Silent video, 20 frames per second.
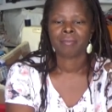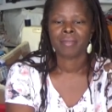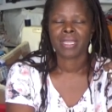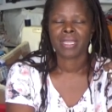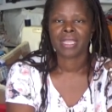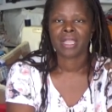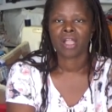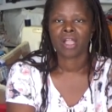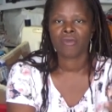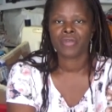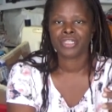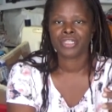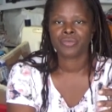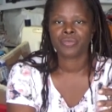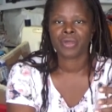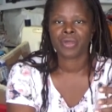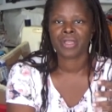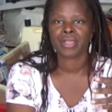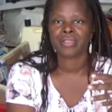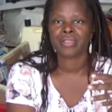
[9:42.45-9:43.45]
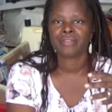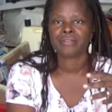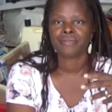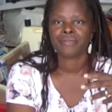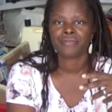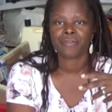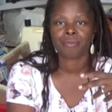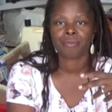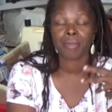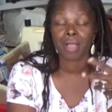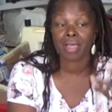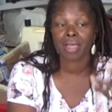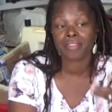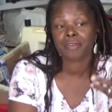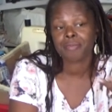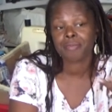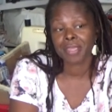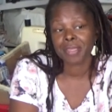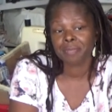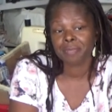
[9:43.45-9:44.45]
encouraging words from
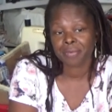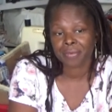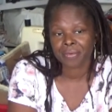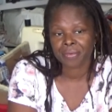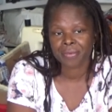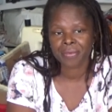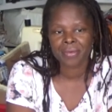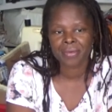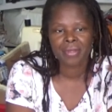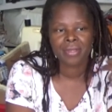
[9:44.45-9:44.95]
other people,